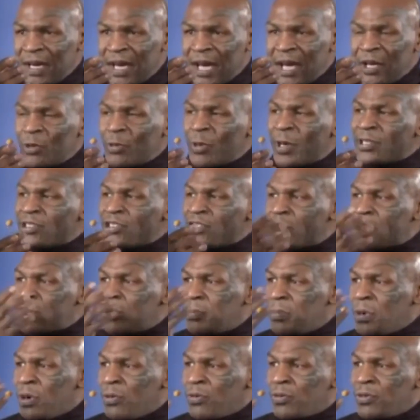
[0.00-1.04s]
I juggle
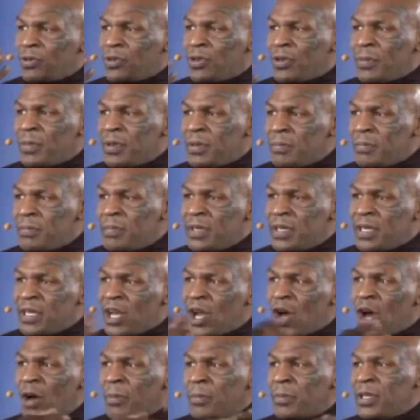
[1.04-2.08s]
both of them and be in
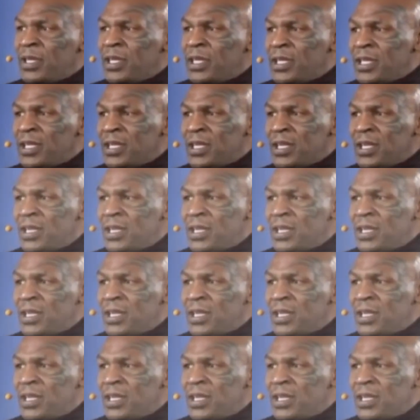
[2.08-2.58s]
harmony?